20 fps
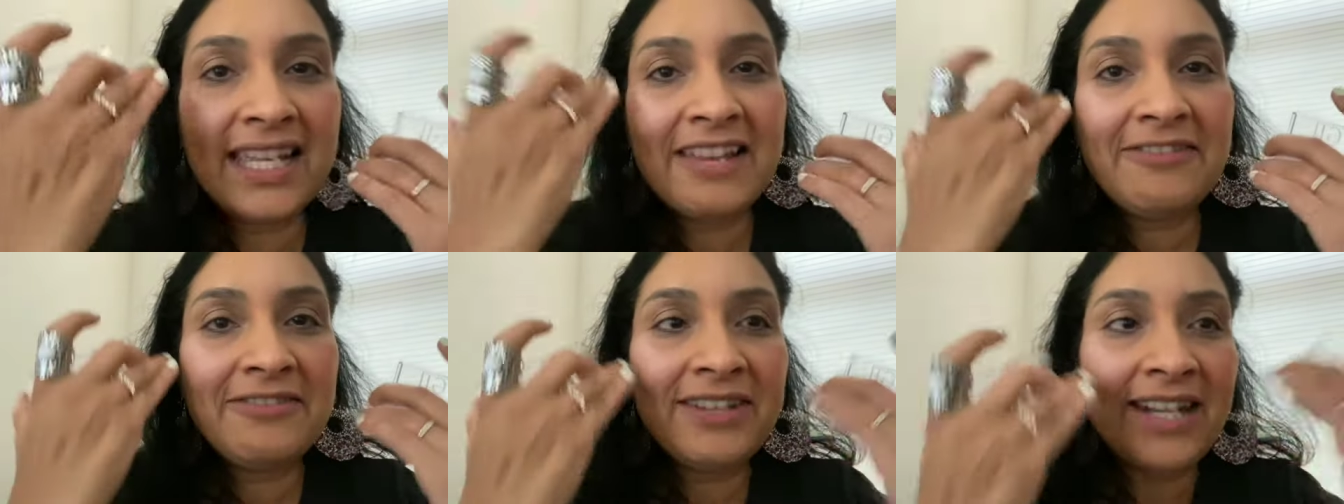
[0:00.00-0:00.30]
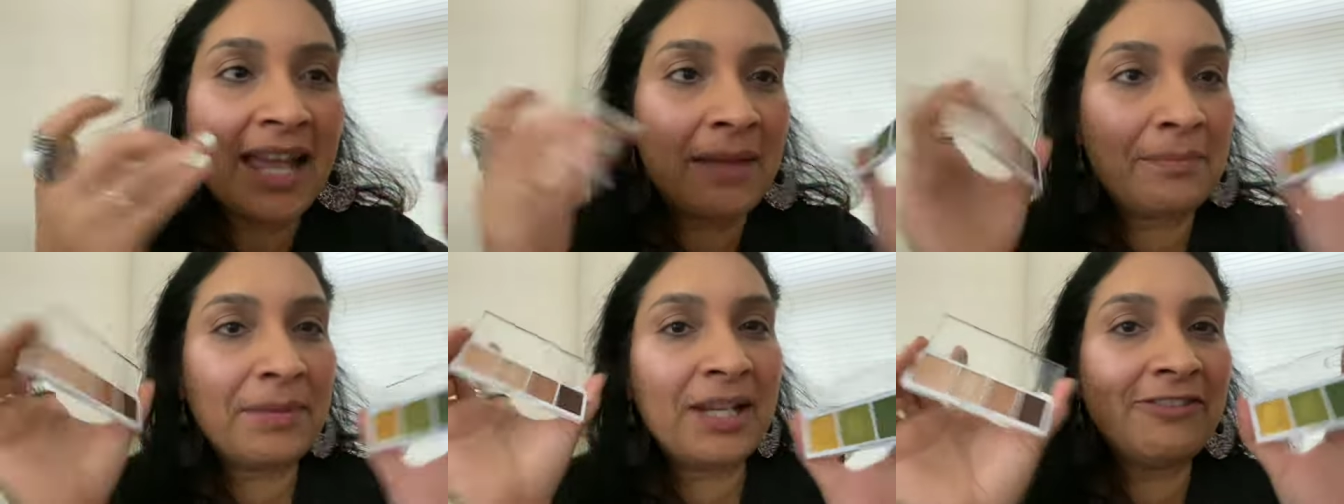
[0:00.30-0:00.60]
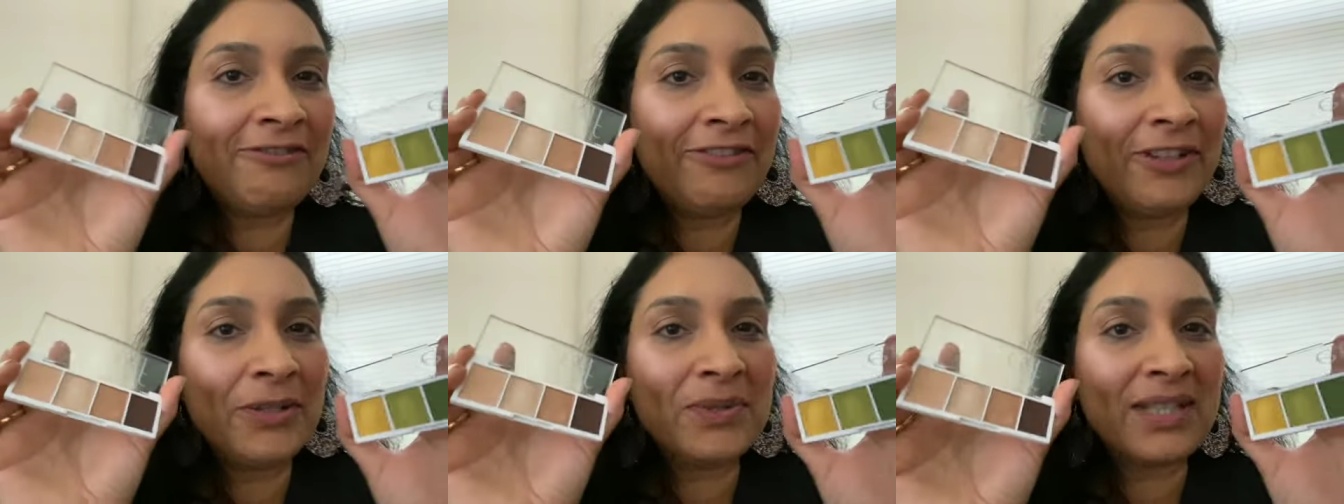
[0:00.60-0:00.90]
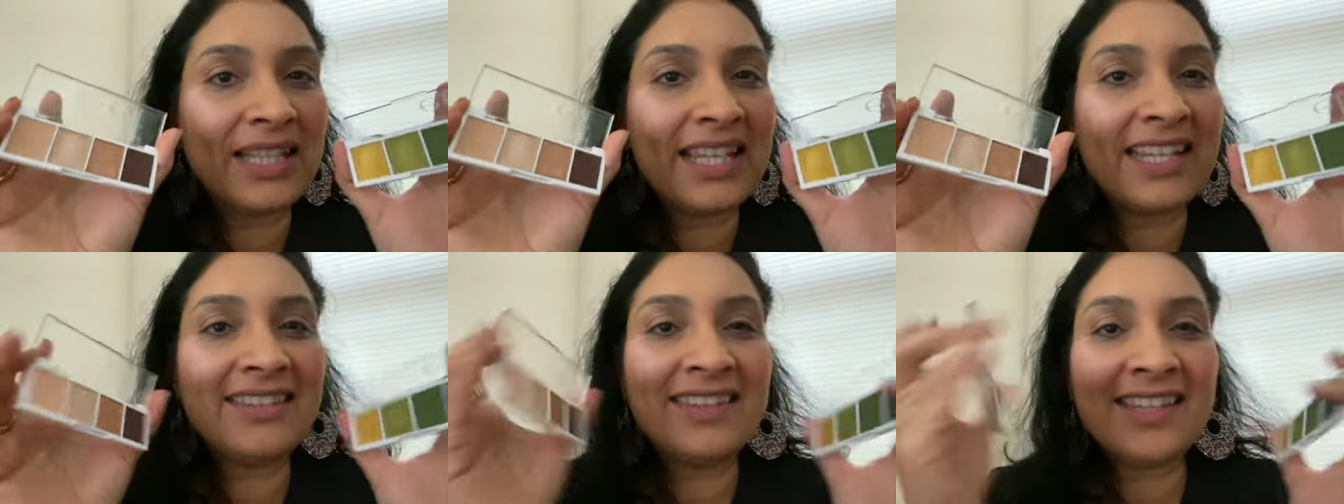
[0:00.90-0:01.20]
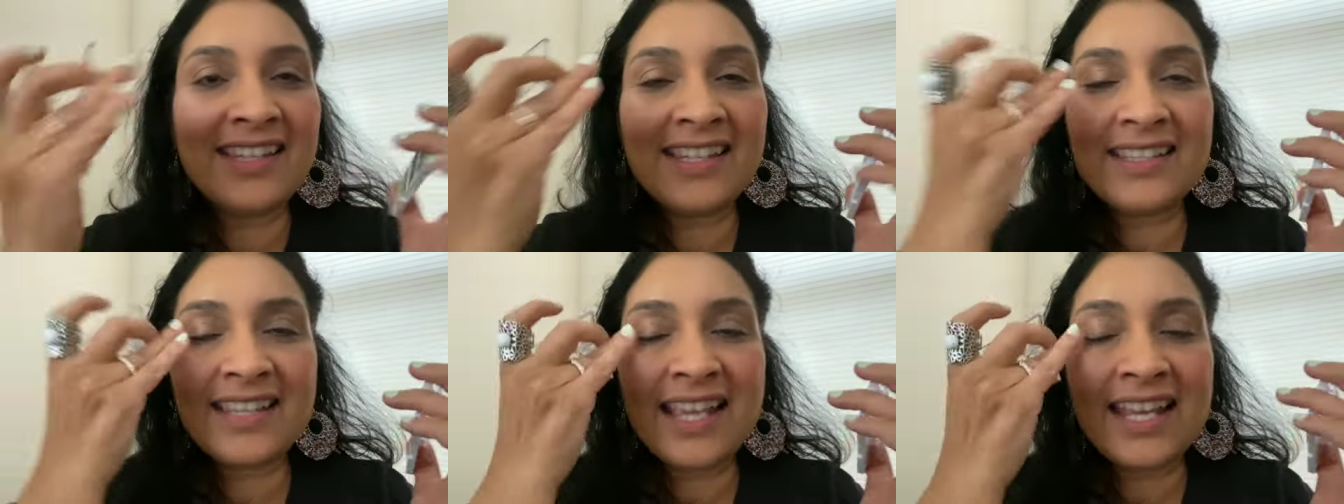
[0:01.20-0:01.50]
When I'm confused like
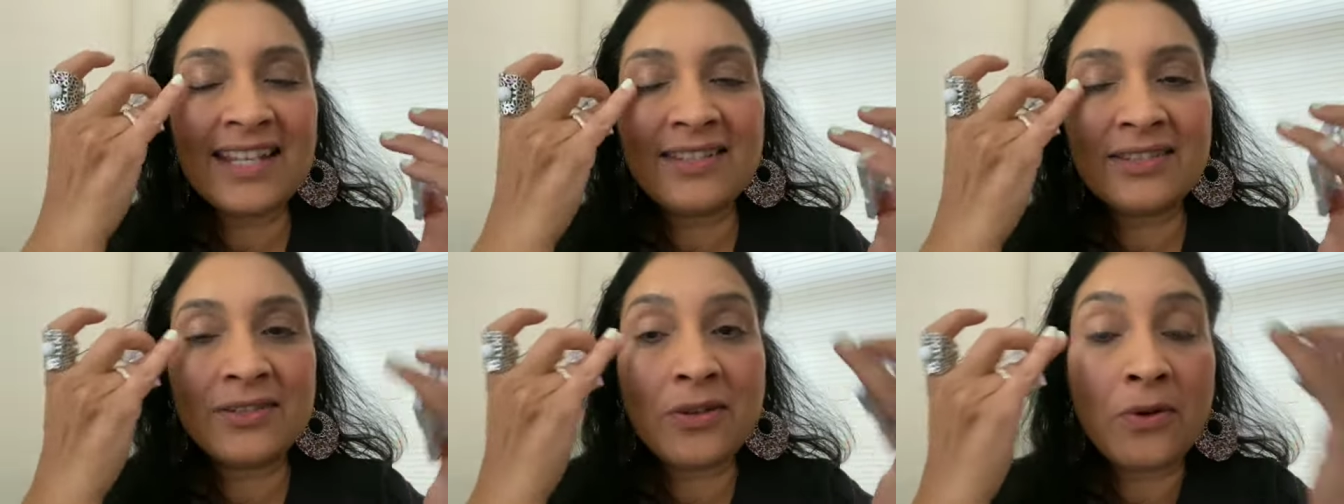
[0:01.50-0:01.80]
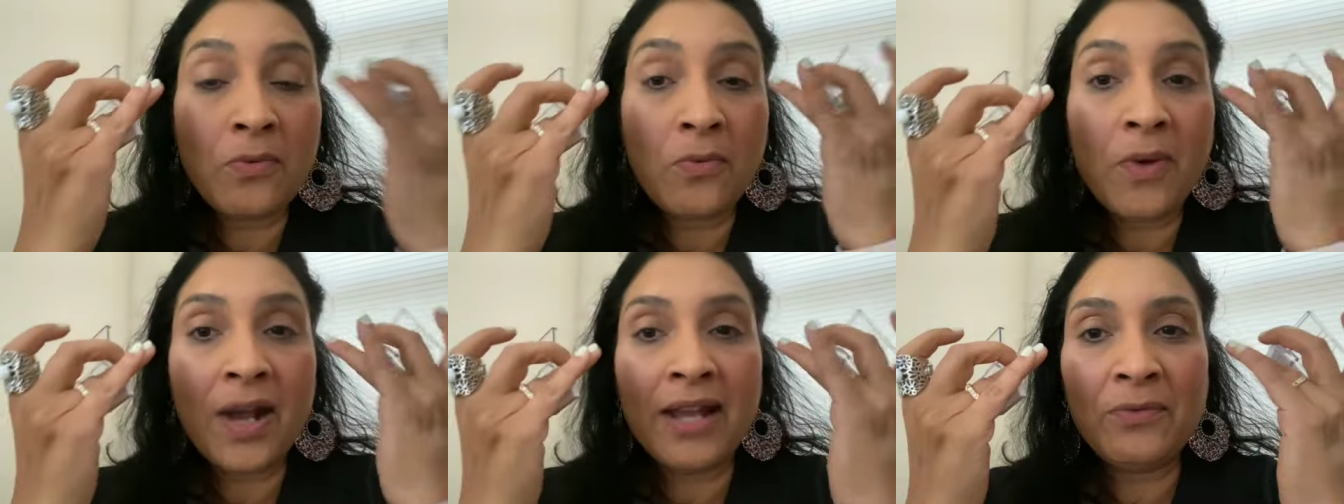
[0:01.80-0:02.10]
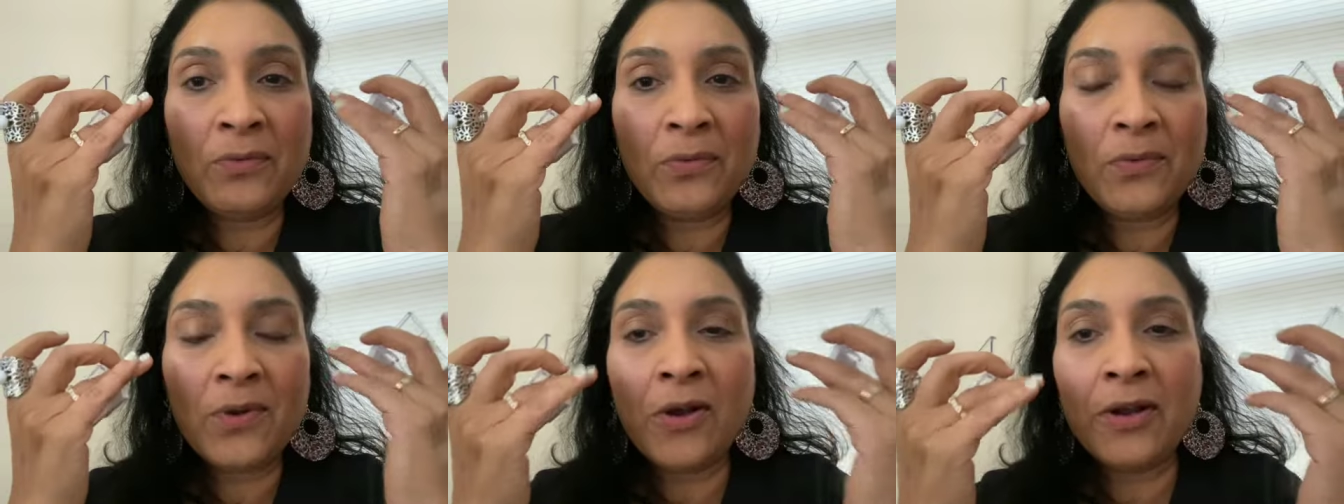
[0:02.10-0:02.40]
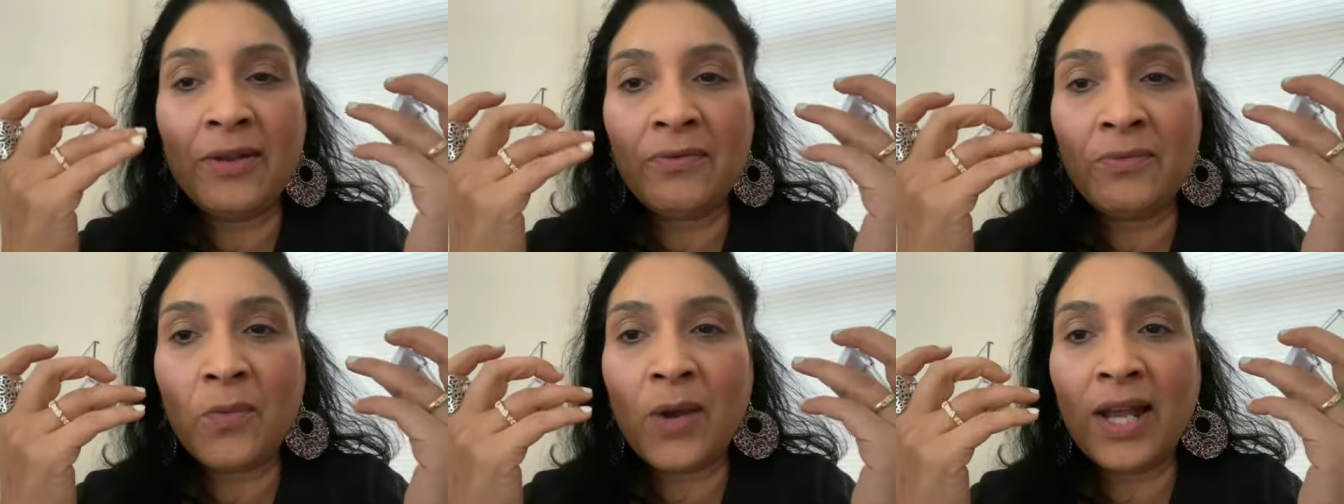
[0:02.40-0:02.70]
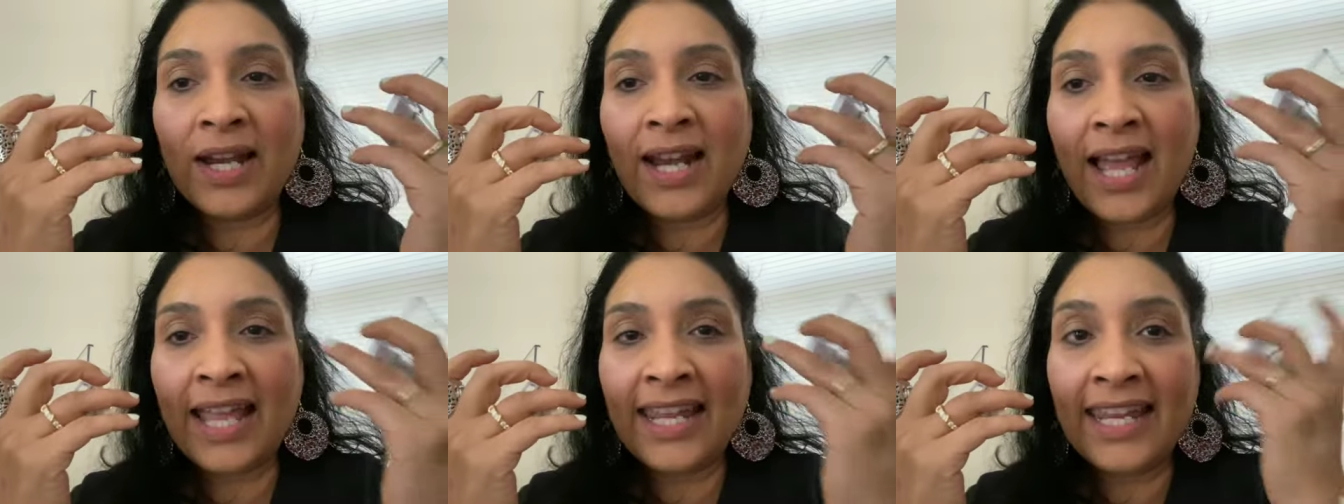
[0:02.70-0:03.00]
this, I just go one on
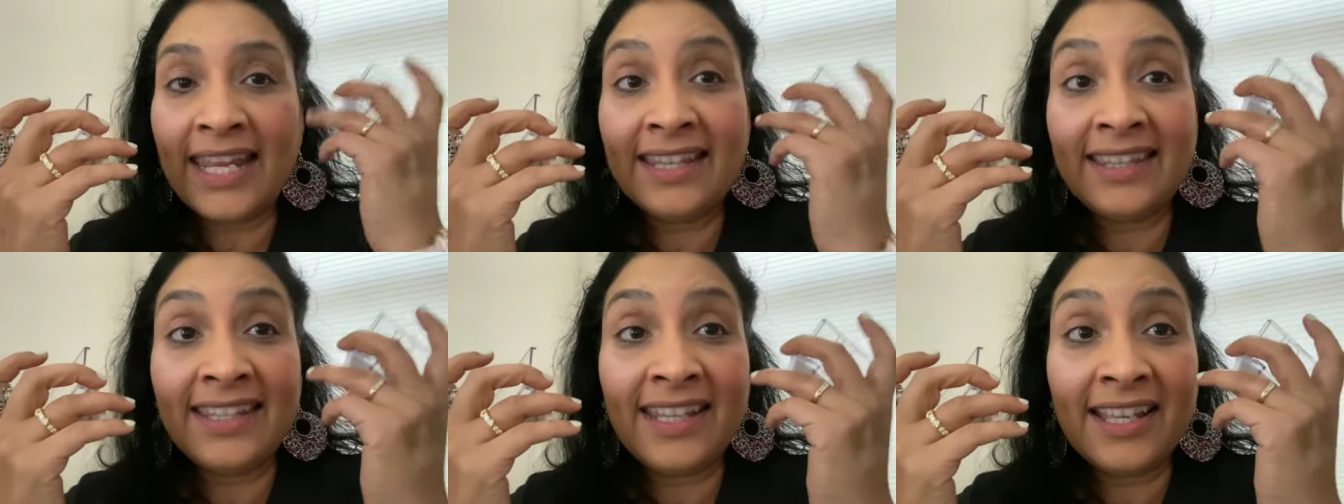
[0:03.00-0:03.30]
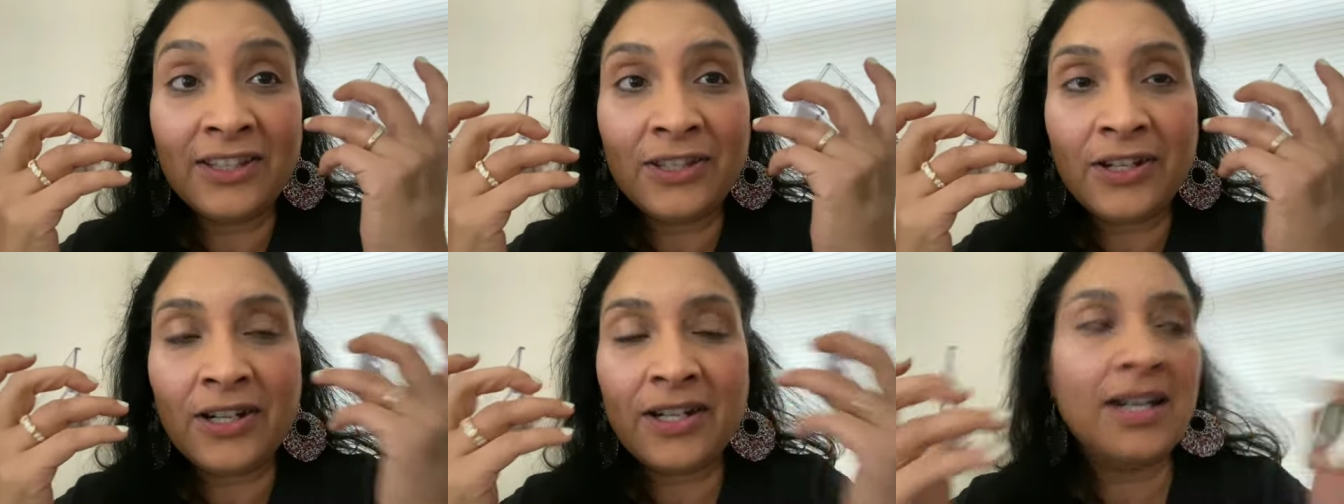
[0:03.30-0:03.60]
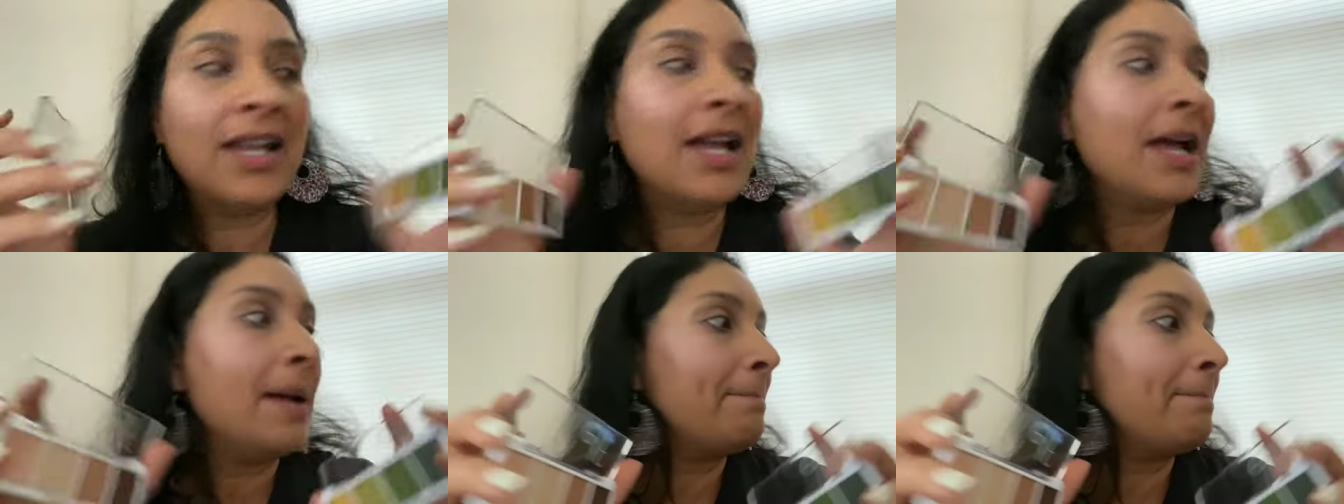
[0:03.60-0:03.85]
one eye and the other.